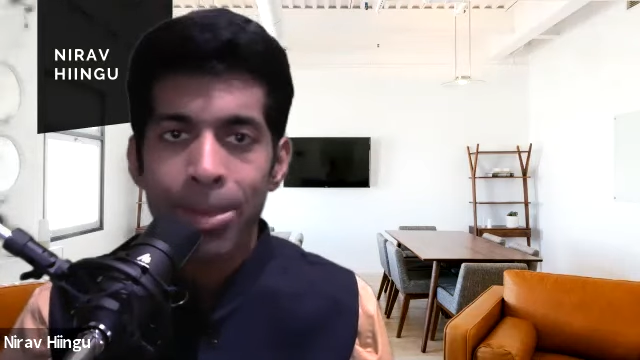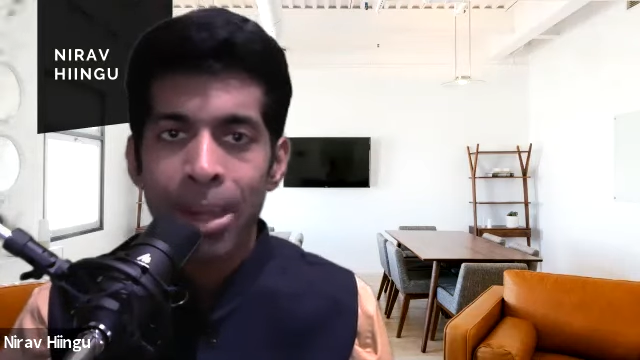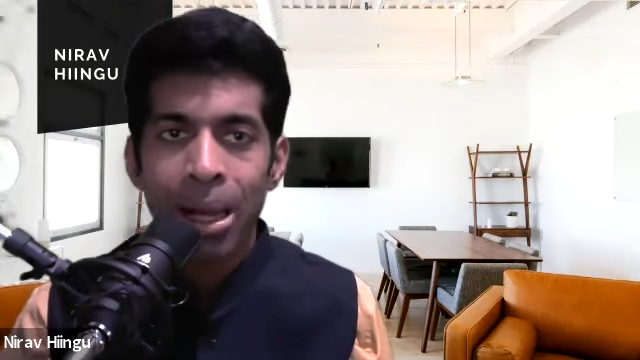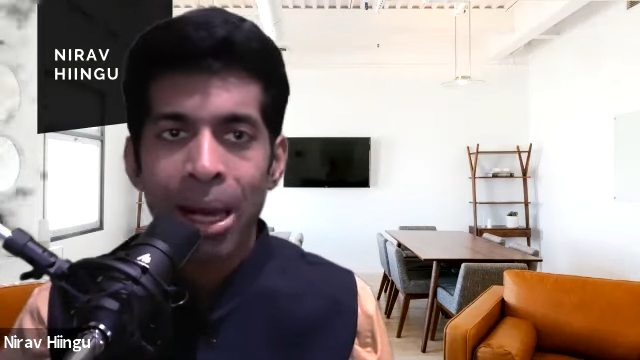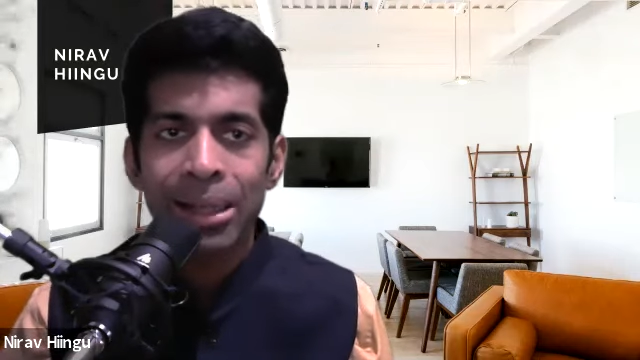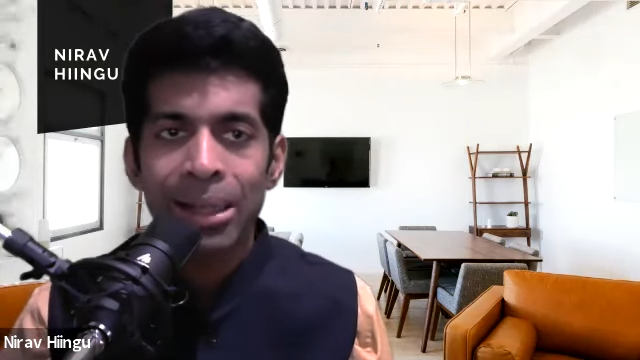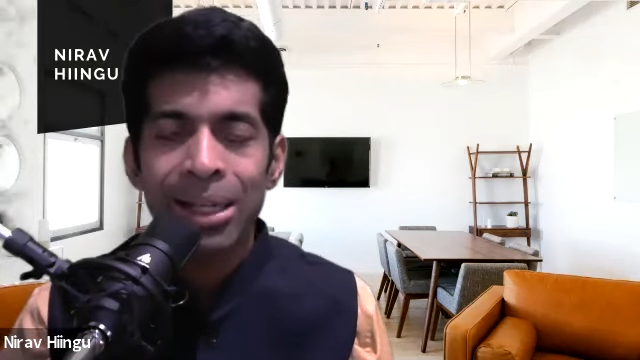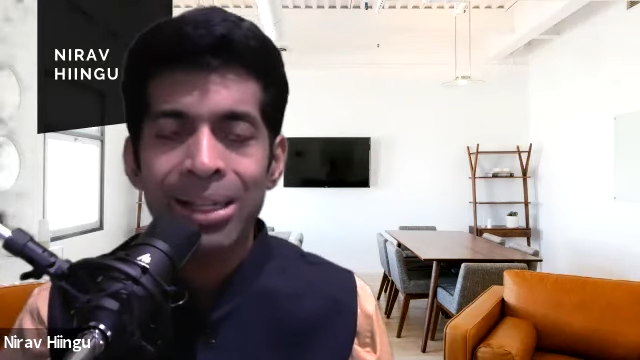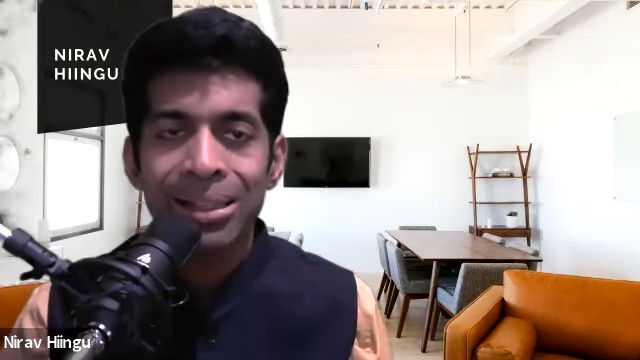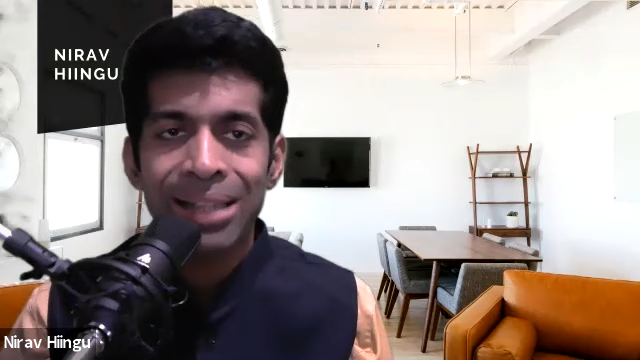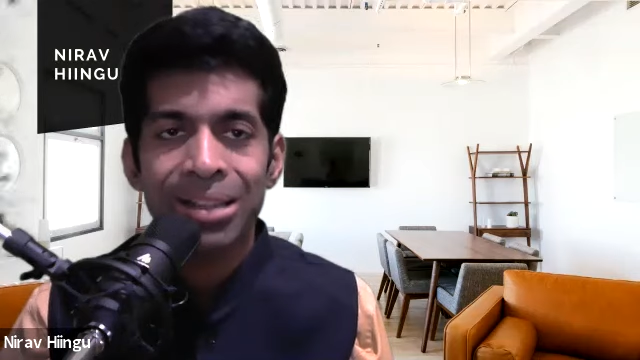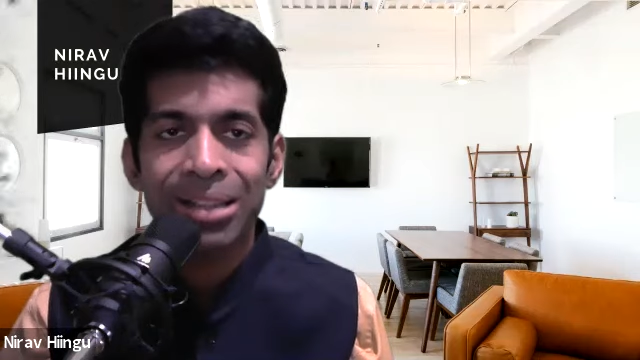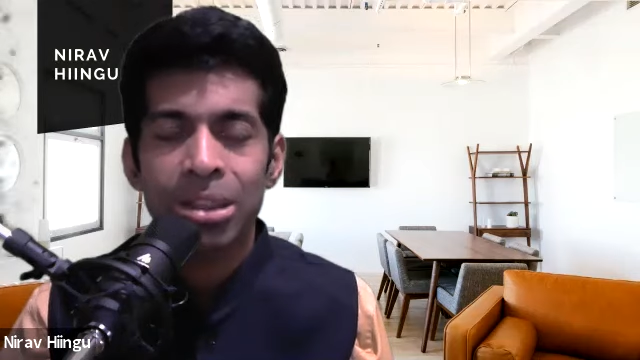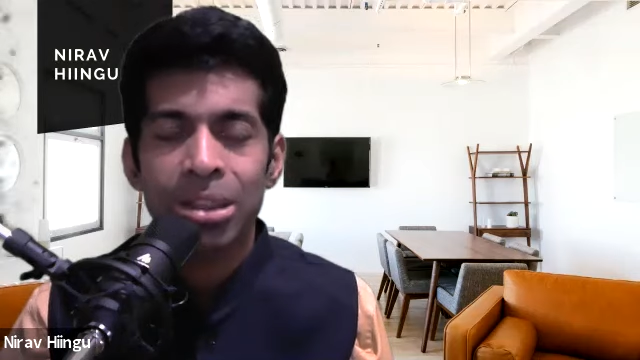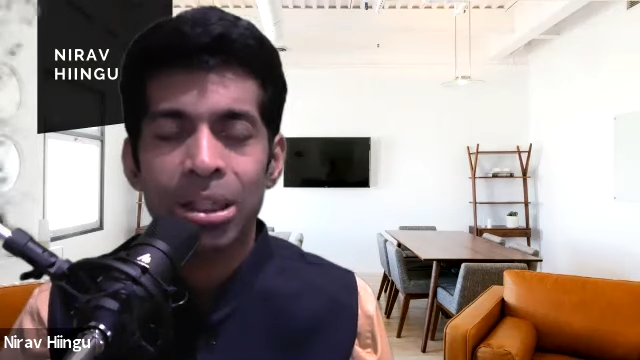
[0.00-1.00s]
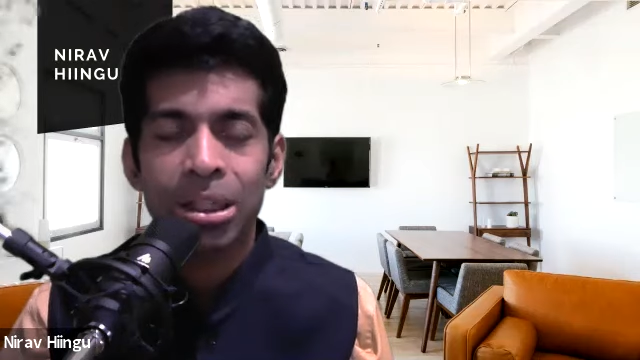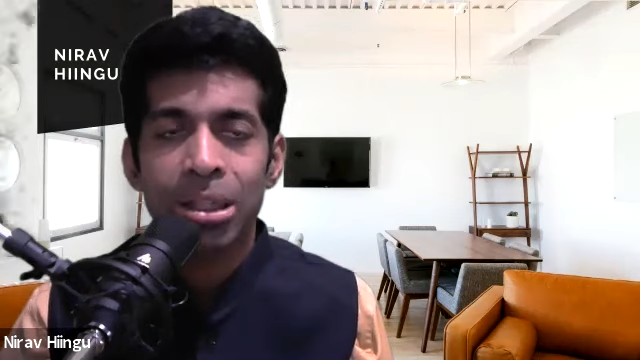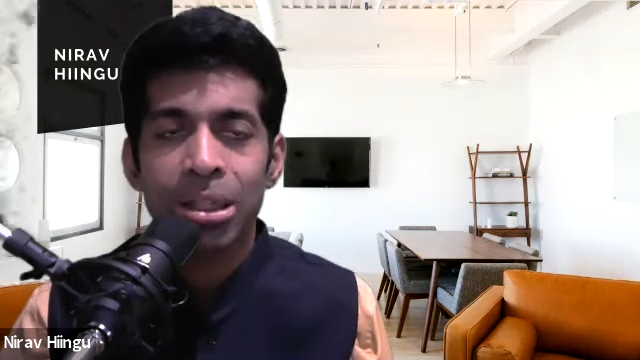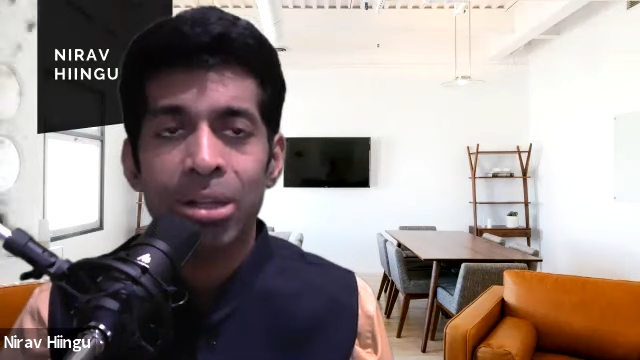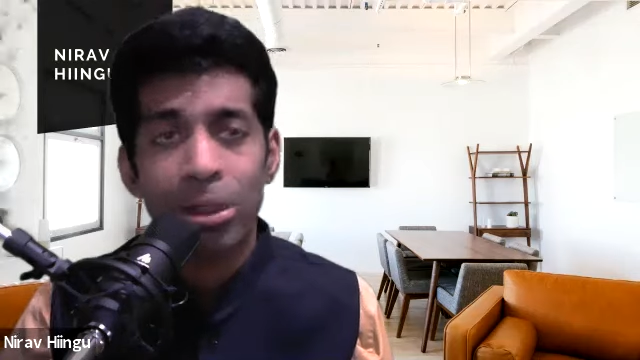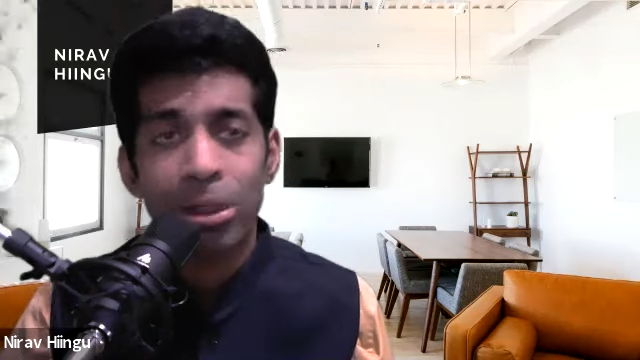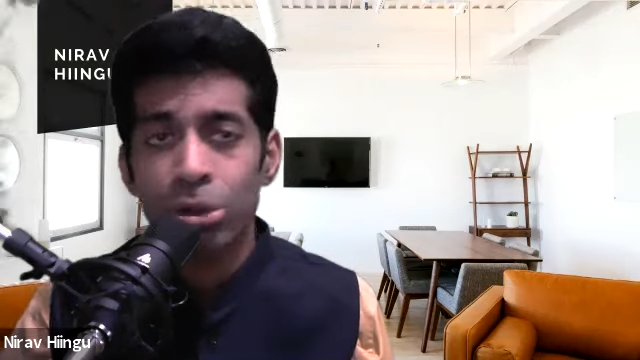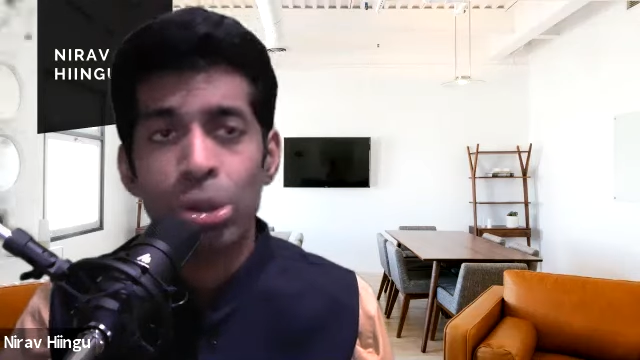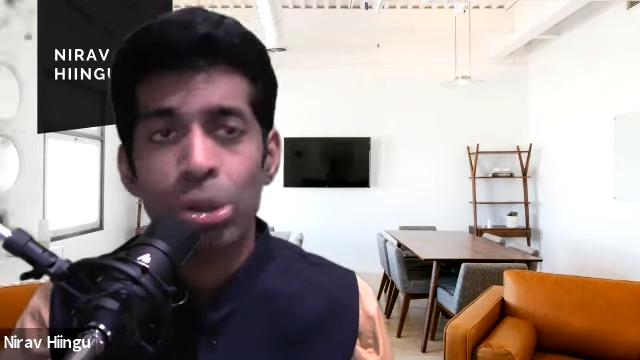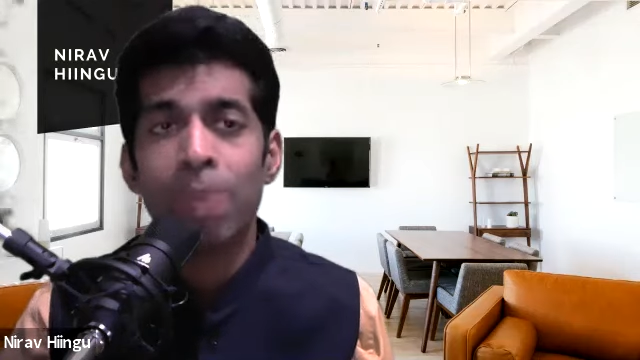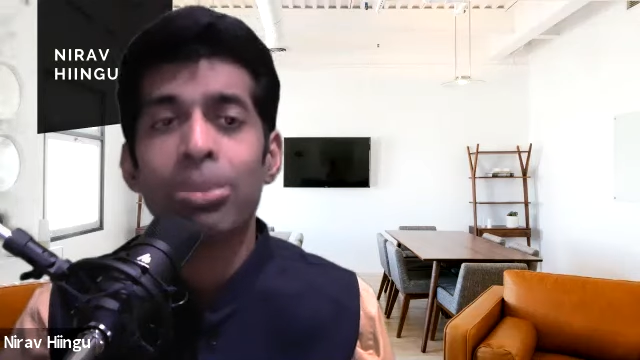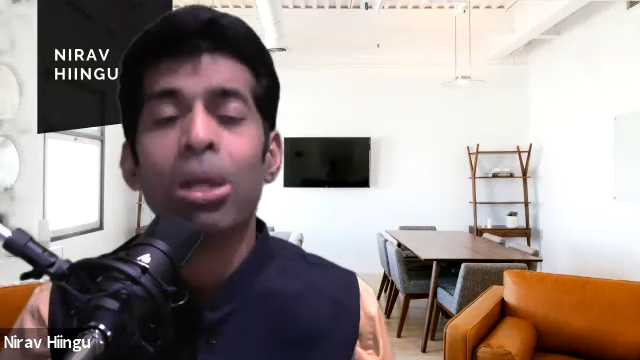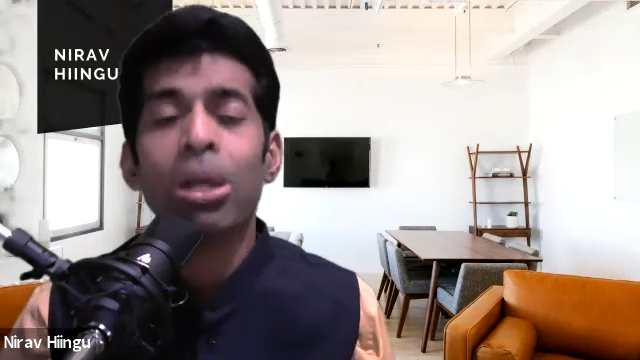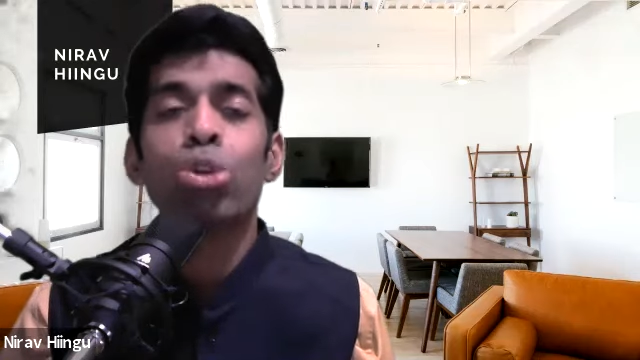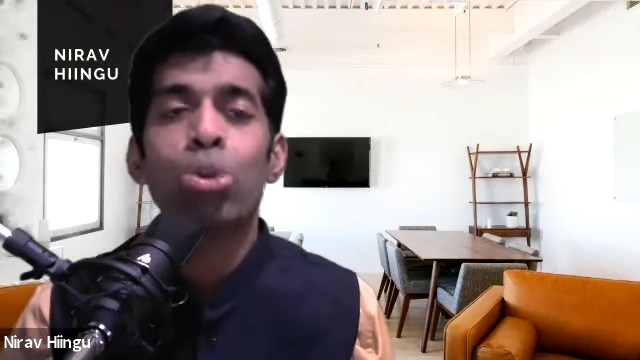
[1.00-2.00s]
I think that's once you come
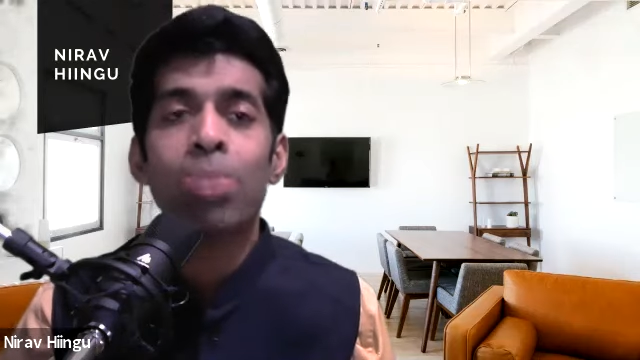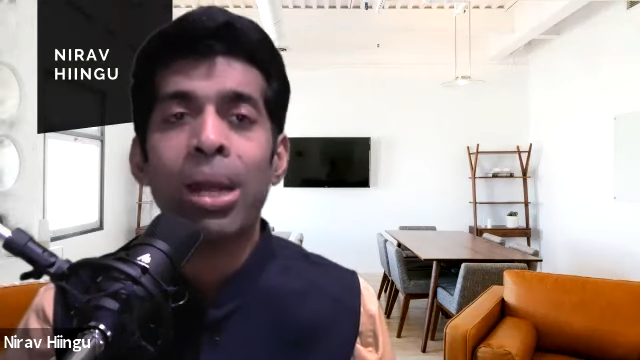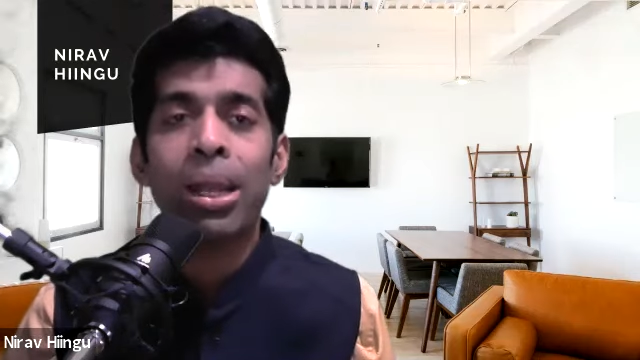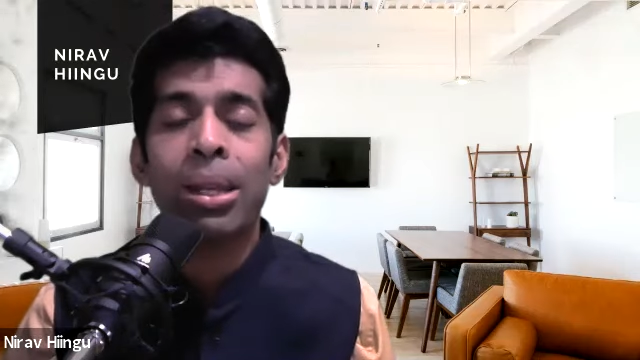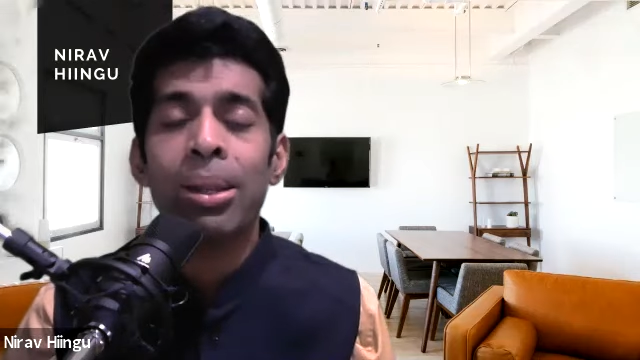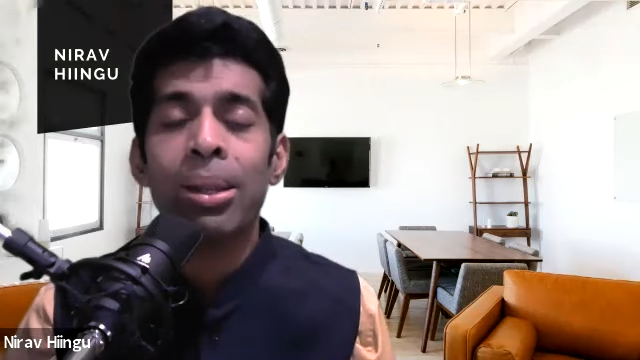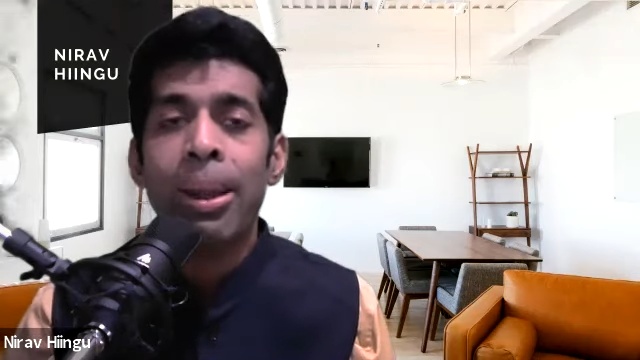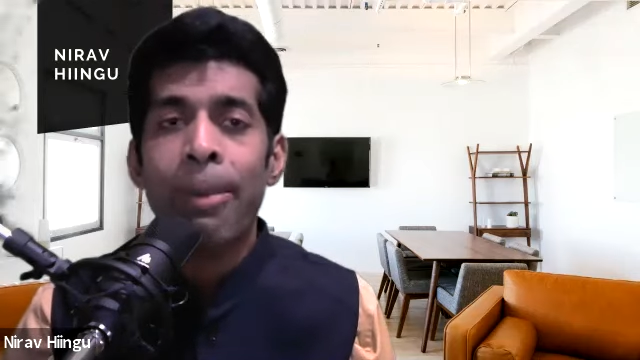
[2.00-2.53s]
down to my